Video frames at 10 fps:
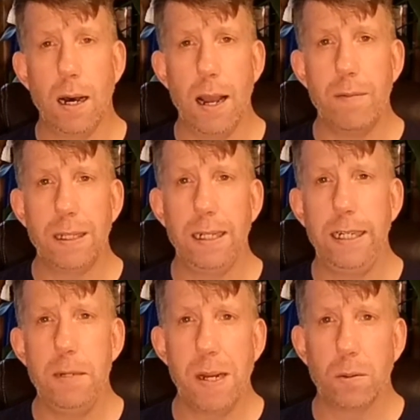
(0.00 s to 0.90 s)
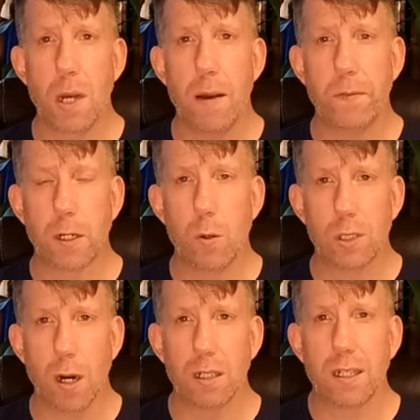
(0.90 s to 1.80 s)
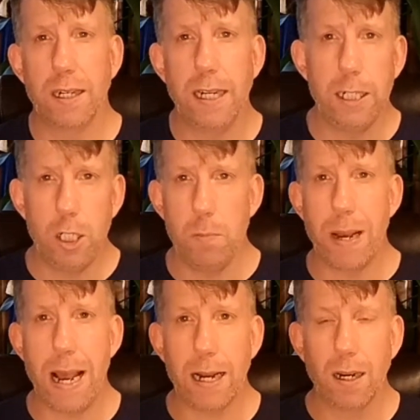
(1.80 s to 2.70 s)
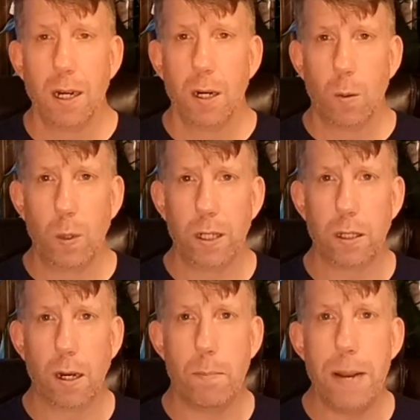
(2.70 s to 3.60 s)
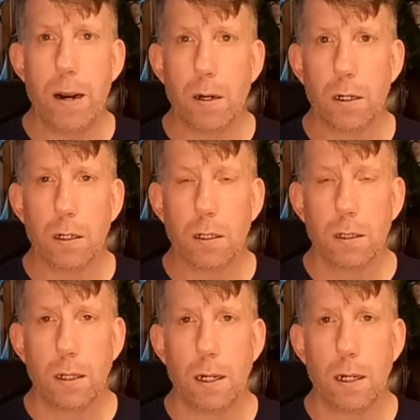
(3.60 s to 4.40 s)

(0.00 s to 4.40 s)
everything emailed off, the Coast Guard's going to hit you back with a Mariner